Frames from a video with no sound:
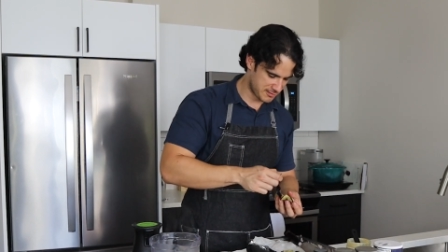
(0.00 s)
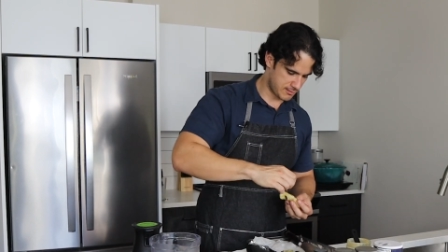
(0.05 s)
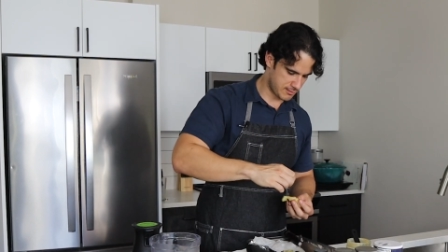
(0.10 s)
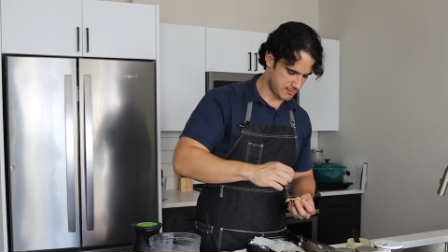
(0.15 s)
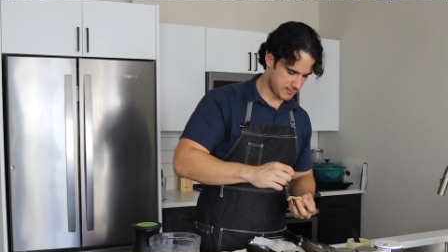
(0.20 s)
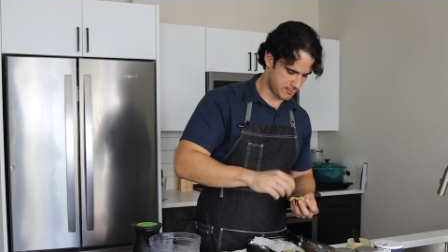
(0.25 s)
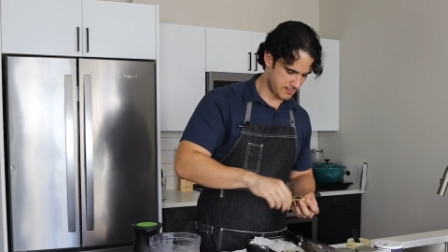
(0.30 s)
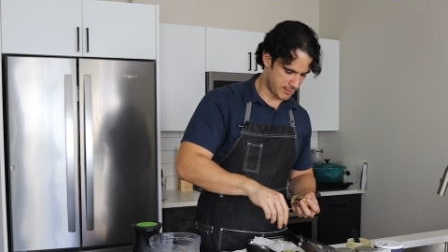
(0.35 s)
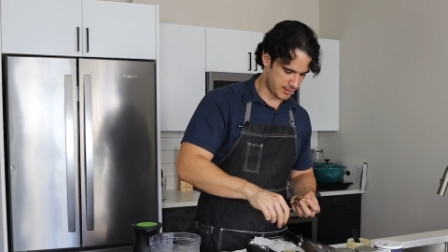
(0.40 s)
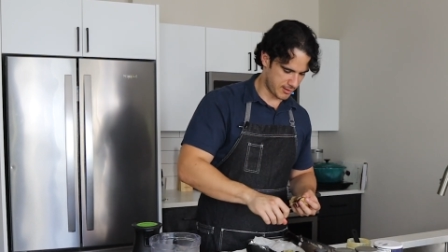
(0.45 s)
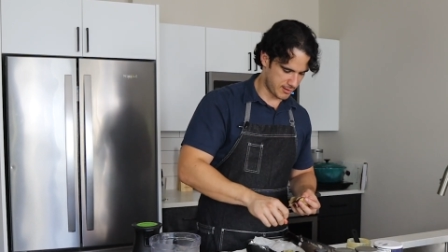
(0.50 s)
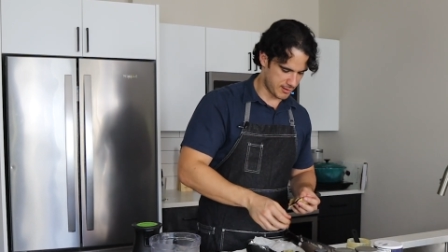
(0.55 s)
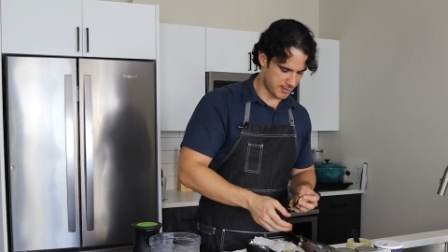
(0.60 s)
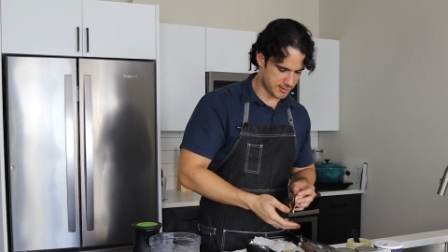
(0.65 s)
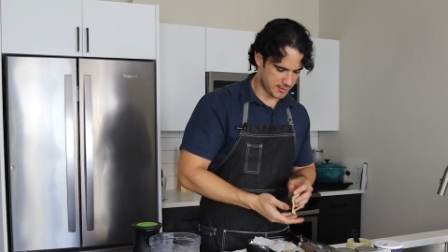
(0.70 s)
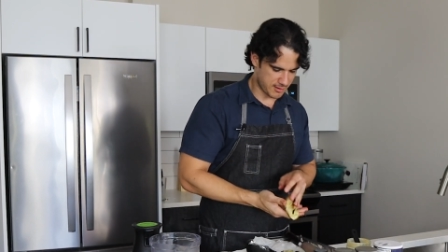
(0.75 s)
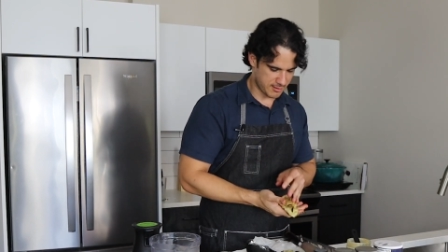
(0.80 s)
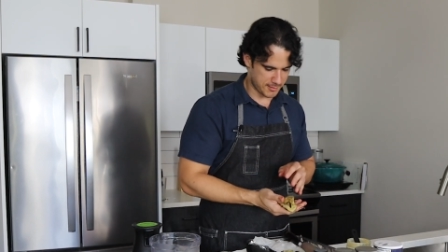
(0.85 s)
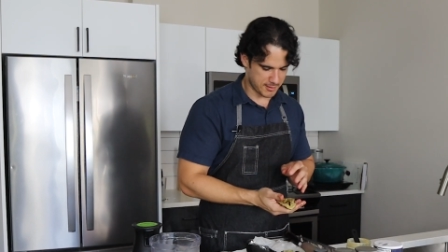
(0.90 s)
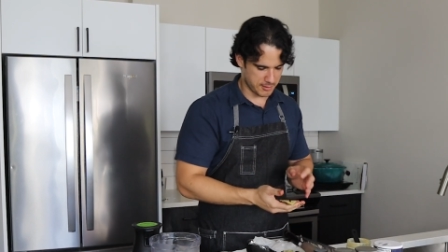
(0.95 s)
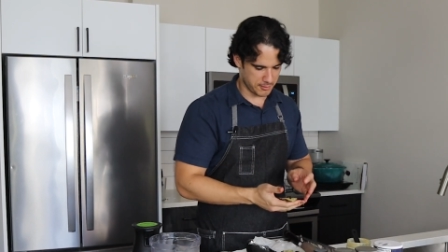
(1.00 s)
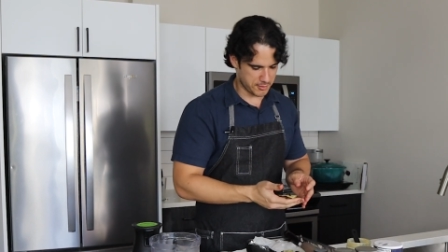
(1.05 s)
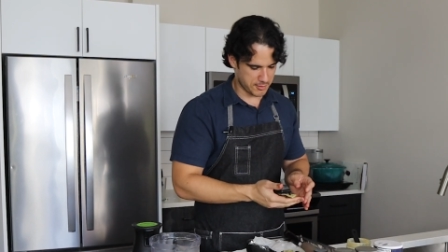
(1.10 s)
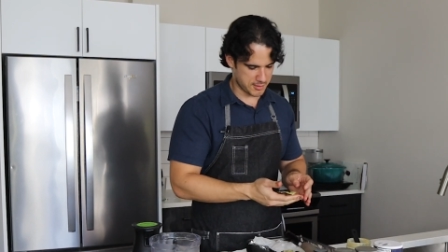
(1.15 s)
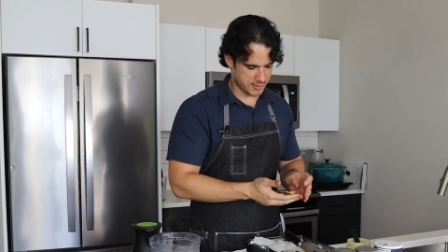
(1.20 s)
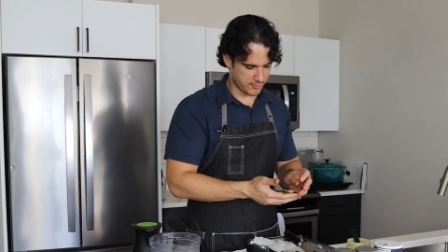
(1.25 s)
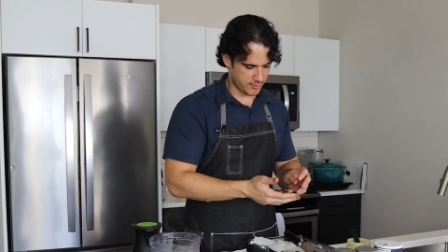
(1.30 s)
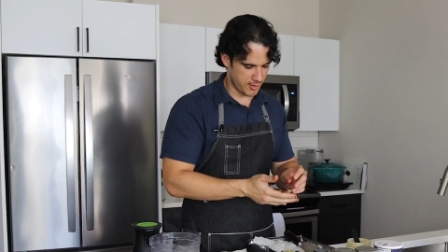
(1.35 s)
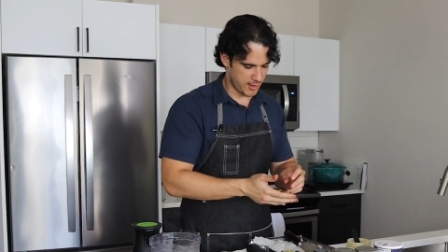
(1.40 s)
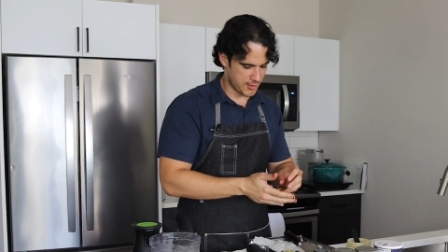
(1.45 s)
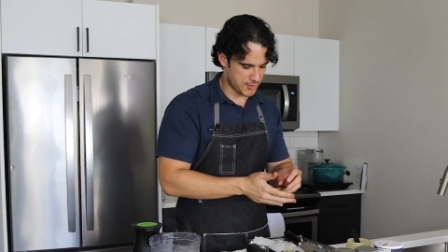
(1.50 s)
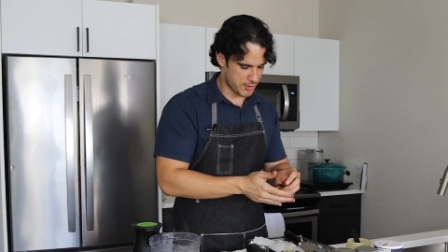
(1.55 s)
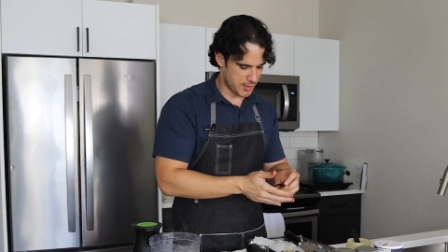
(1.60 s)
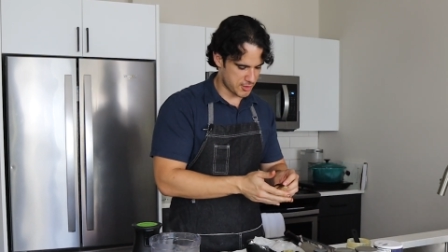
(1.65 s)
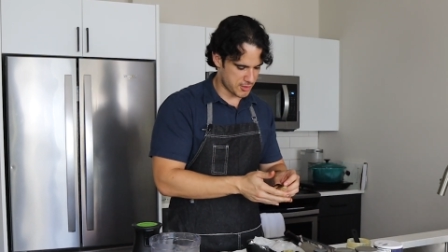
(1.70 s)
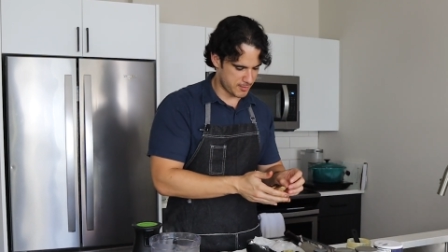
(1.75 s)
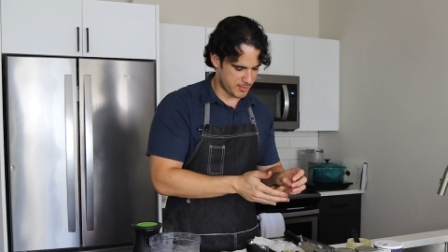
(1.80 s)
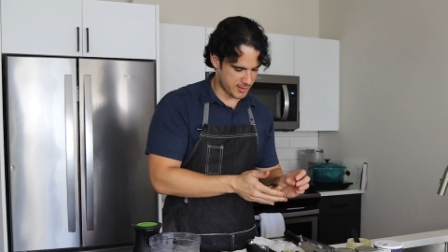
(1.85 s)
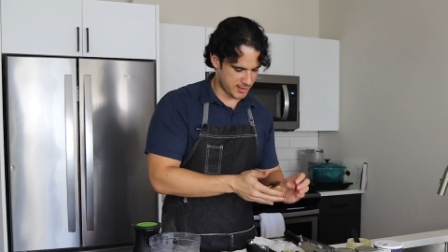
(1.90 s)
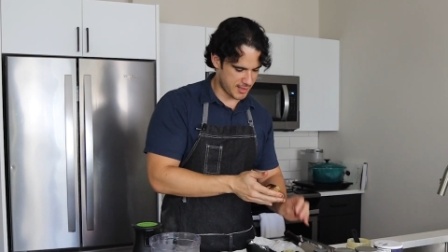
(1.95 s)
Oh my God, talk about delusions of grandeur. I
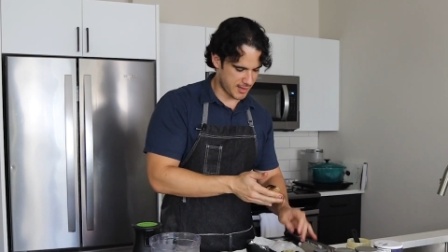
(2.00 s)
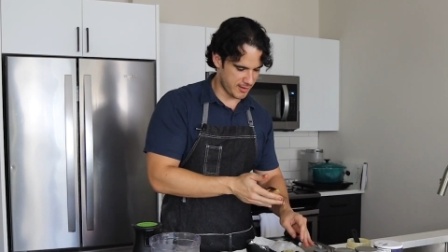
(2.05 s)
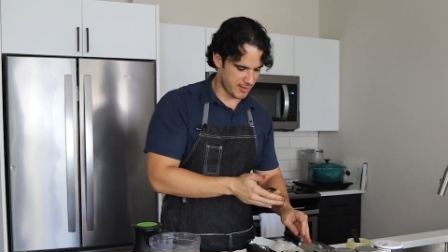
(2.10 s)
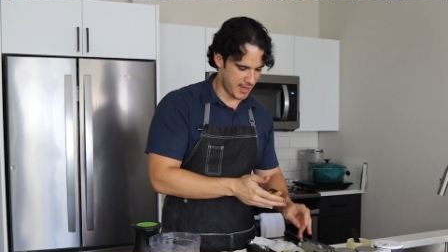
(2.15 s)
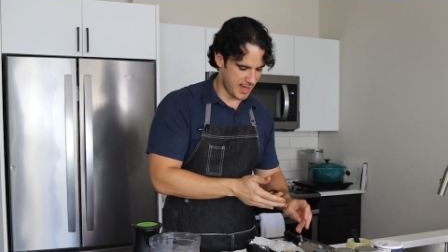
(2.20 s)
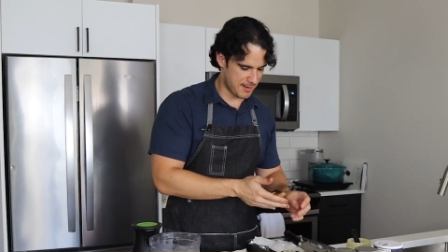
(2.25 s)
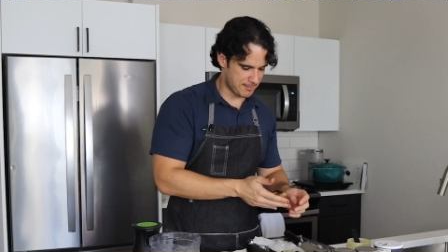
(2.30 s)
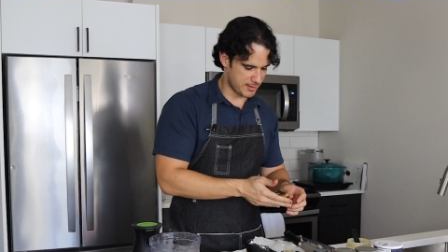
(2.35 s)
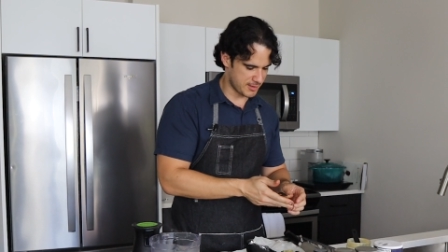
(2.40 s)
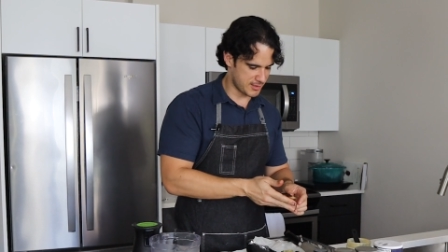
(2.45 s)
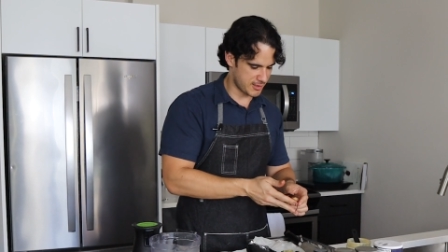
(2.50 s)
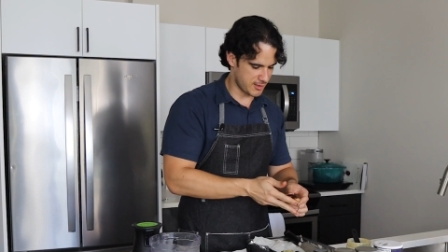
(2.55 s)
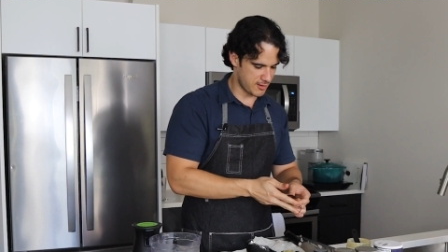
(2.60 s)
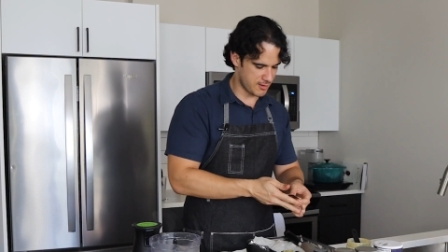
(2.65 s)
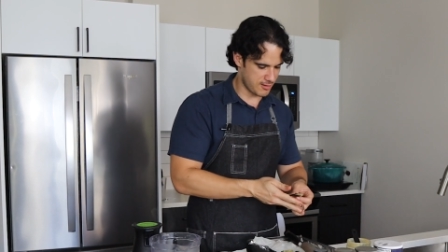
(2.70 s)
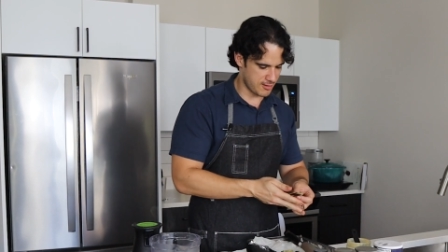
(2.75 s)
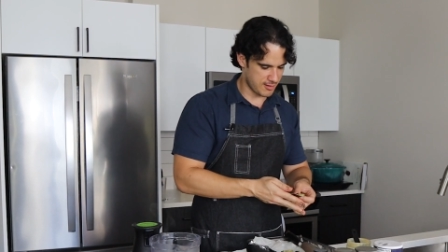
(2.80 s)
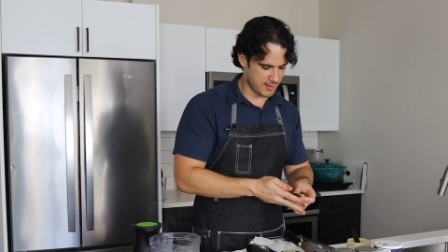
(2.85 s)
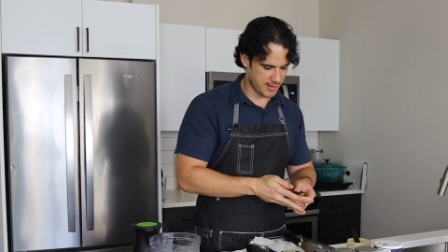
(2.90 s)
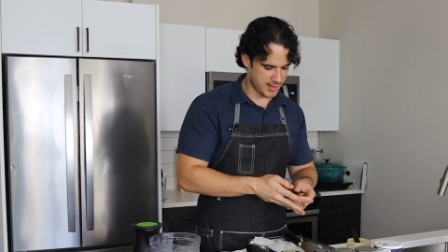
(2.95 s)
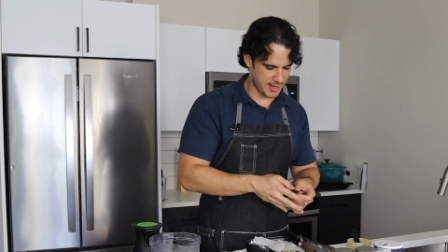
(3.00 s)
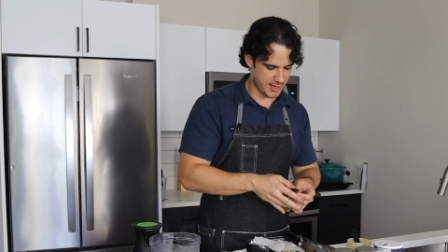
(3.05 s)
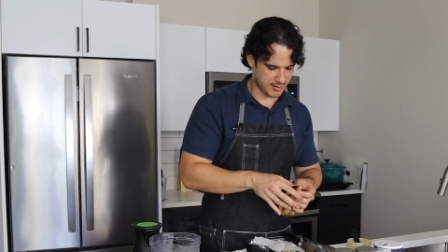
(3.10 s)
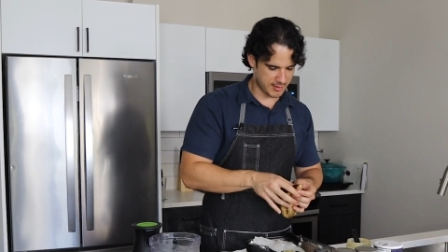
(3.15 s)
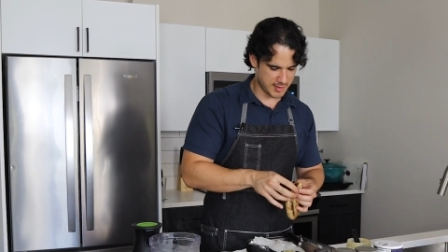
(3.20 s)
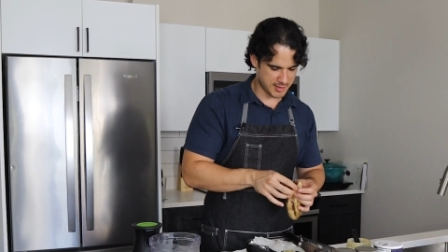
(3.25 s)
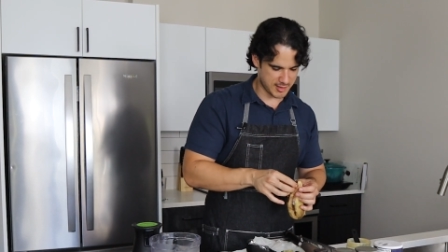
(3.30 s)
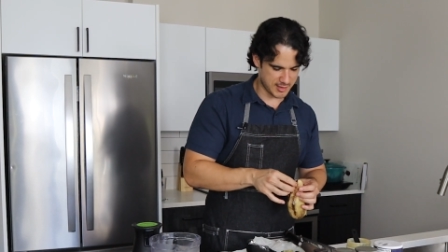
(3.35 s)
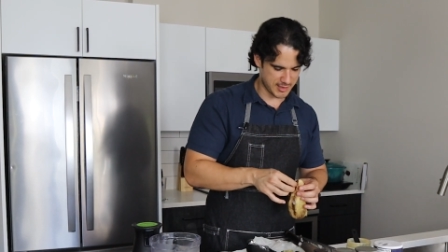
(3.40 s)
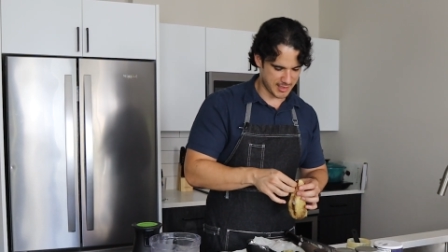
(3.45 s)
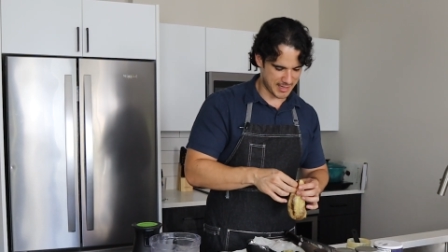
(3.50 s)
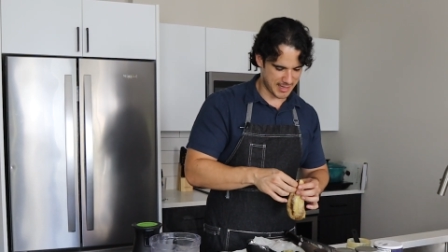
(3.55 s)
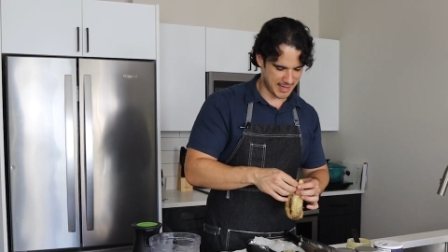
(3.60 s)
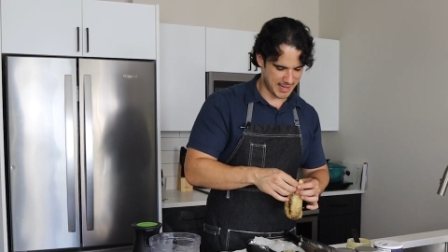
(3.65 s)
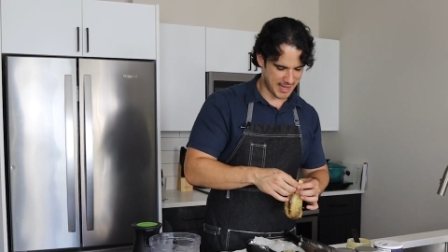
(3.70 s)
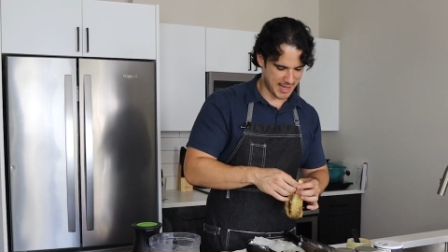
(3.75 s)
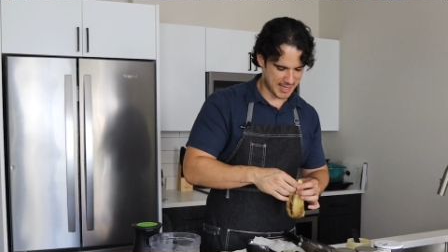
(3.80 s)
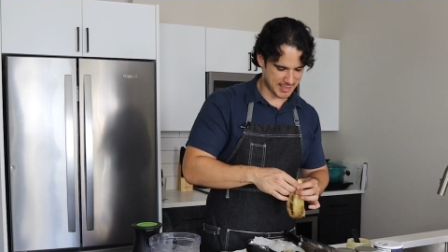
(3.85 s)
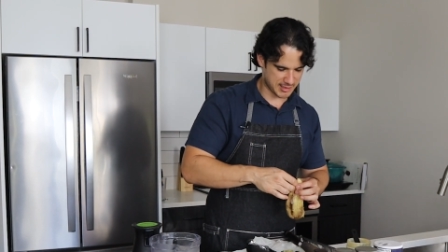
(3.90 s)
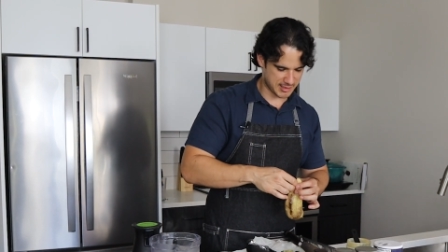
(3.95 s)
should be the king of that, but darn it, this is
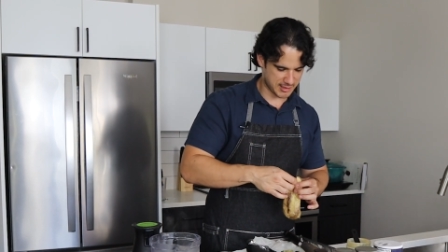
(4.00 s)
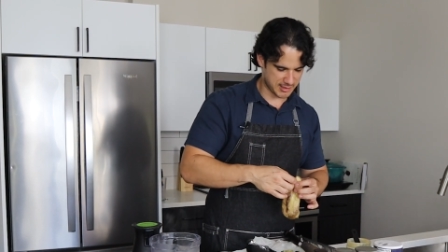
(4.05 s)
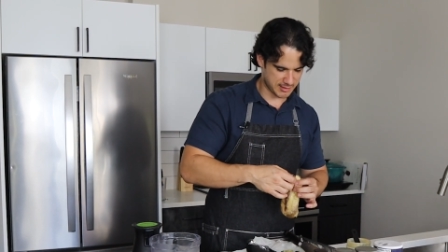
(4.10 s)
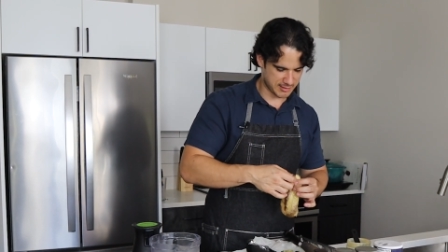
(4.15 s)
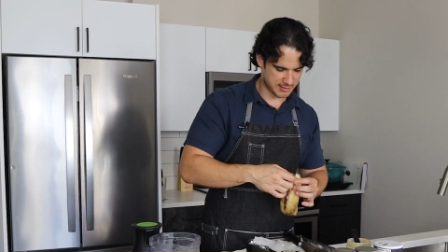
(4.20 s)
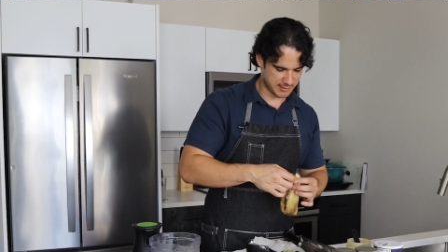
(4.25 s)
hot.